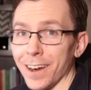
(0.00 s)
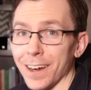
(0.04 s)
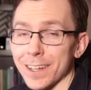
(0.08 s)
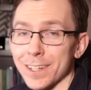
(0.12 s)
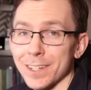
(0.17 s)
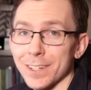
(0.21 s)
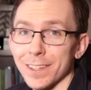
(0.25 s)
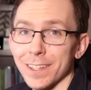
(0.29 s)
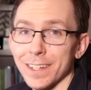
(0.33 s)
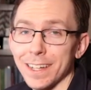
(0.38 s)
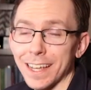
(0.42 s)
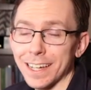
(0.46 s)
All
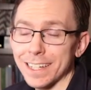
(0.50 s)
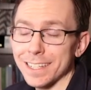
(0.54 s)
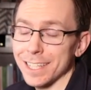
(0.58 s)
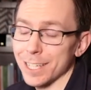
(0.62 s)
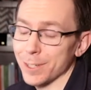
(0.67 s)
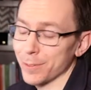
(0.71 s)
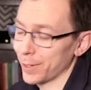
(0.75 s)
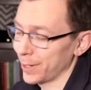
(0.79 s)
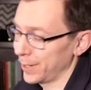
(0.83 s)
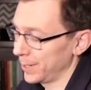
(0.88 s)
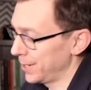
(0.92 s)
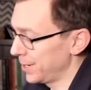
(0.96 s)
right, so the next
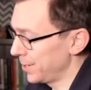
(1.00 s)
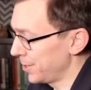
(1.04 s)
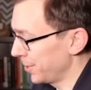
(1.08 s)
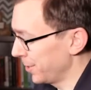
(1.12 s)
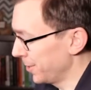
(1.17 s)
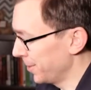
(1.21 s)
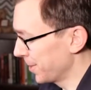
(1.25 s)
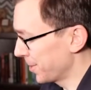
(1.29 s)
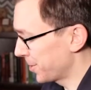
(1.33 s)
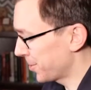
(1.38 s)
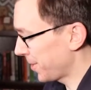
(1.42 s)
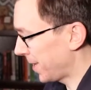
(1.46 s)
thing we're going to
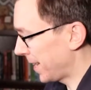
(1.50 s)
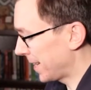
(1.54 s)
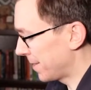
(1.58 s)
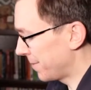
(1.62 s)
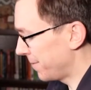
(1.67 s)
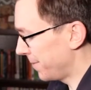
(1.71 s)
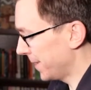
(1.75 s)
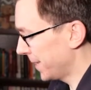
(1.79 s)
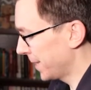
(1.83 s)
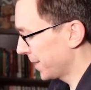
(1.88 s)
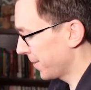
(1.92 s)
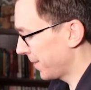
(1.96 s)
do is try to
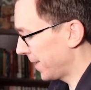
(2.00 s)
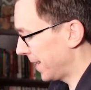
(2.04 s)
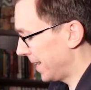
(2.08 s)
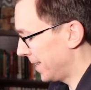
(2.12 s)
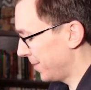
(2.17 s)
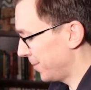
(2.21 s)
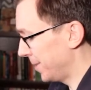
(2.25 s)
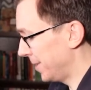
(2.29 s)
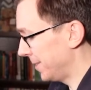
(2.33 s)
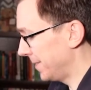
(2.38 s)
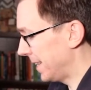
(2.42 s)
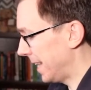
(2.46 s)
figure
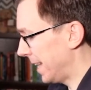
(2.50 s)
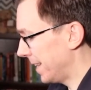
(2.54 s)
out well,